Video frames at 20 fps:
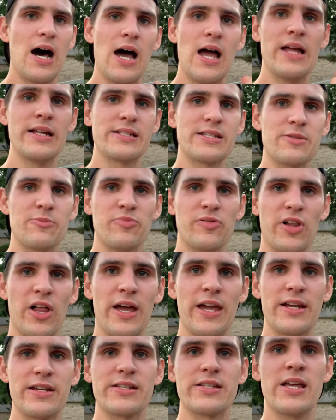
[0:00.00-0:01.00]
hit some
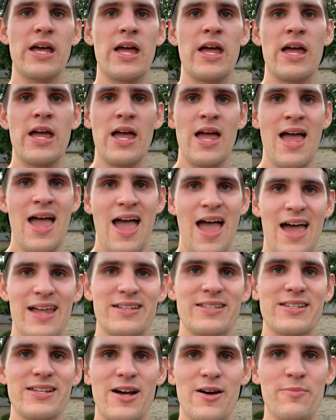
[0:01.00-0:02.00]
planks and
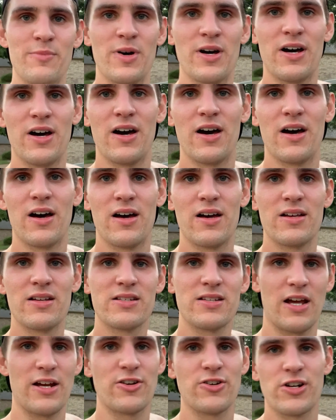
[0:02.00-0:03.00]
some
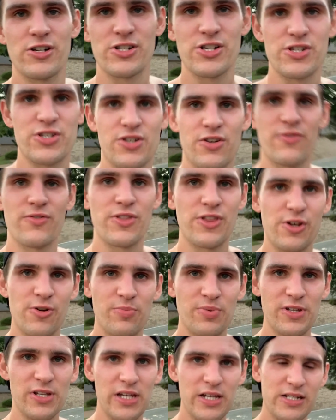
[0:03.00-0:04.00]
side crunches for the
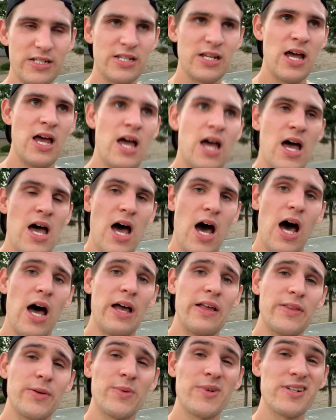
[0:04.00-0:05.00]
obliques.
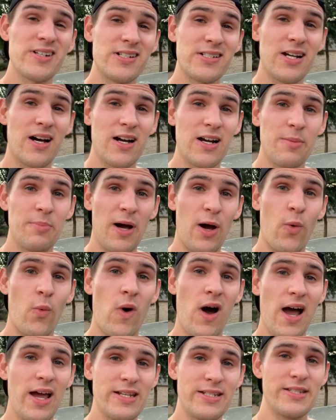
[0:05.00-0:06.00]
And then we're gonna talk about
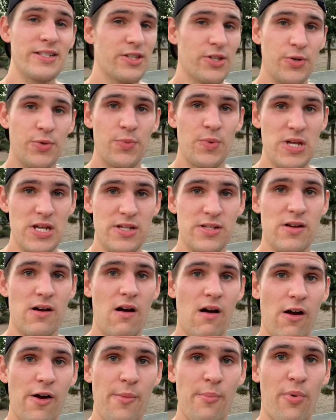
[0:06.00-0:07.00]
why deload weeks
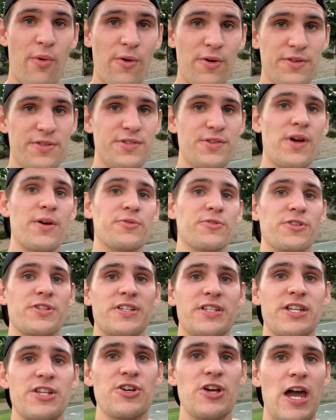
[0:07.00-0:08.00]
are important. So I will
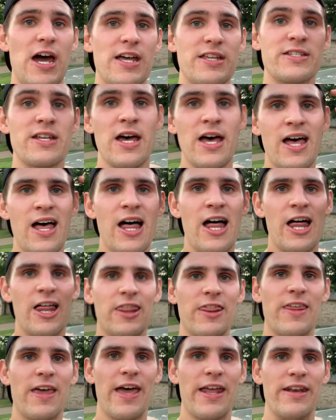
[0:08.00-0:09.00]
see you guys
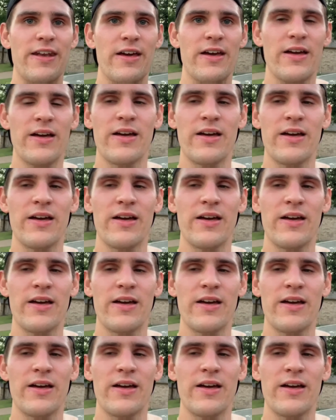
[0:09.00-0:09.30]
then.